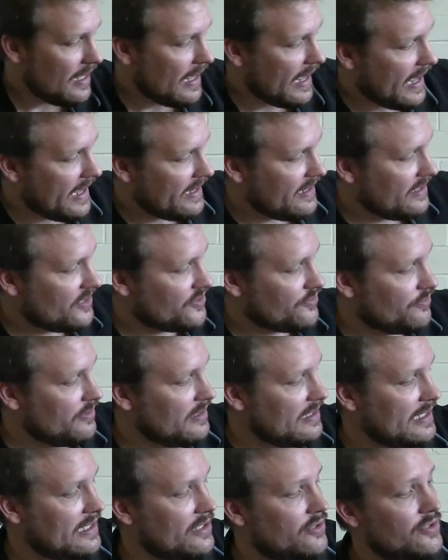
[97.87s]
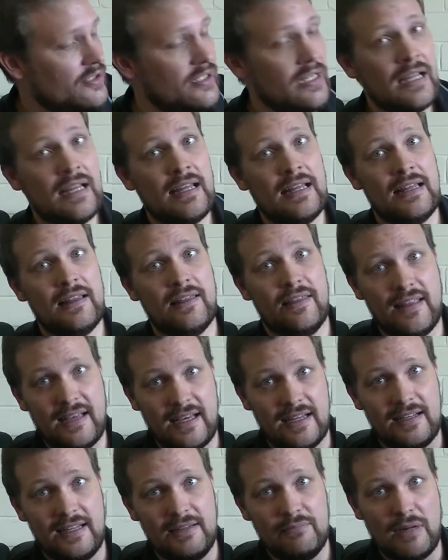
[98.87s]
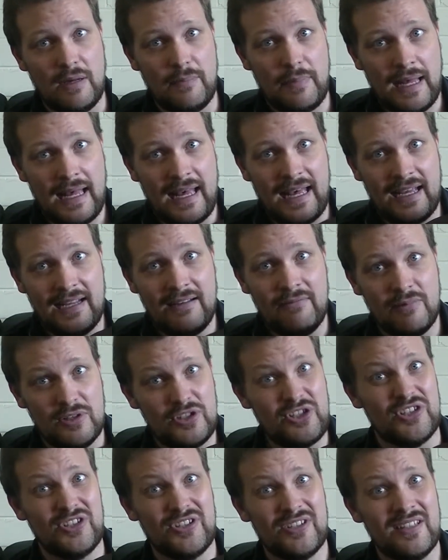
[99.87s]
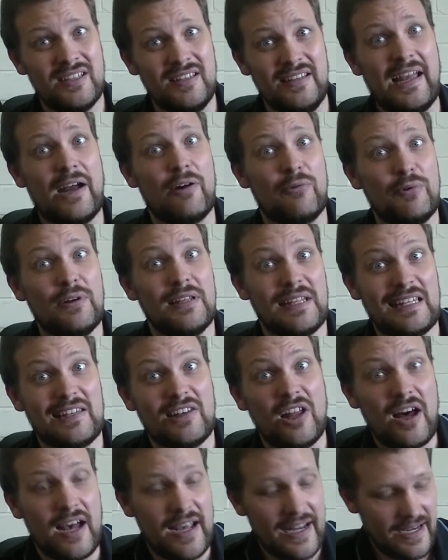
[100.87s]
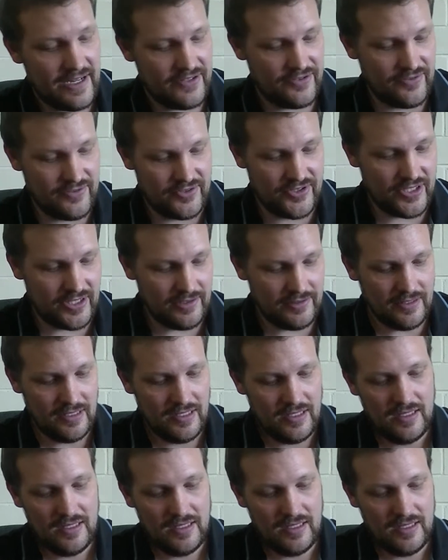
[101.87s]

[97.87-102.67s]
and it's really good that in my bag, which is now really light as a result,